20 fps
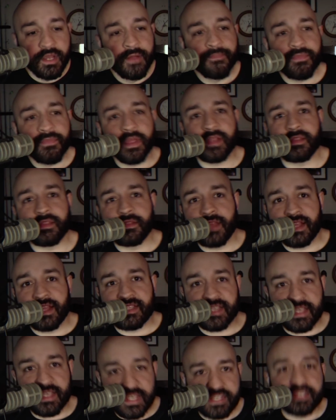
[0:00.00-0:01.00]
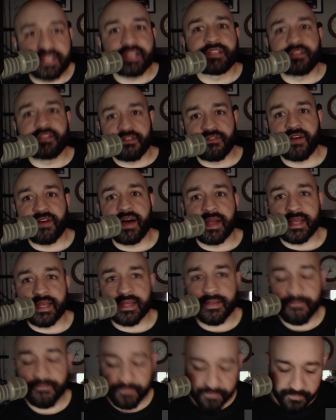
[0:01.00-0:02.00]
Like, it's easy to find
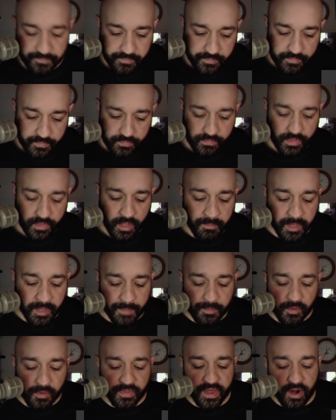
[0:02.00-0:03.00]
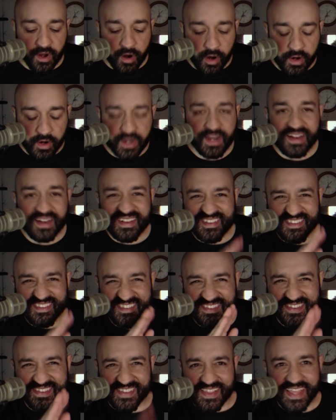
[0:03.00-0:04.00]
people that aren't
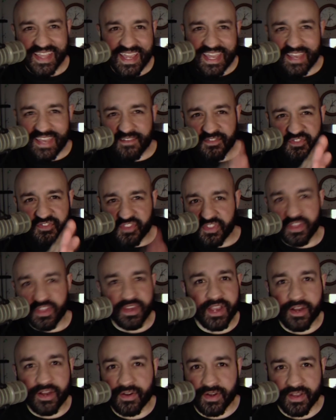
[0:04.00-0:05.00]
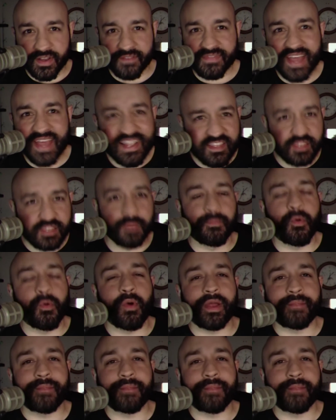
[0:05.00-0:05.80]
slaves to the narrative. That's the point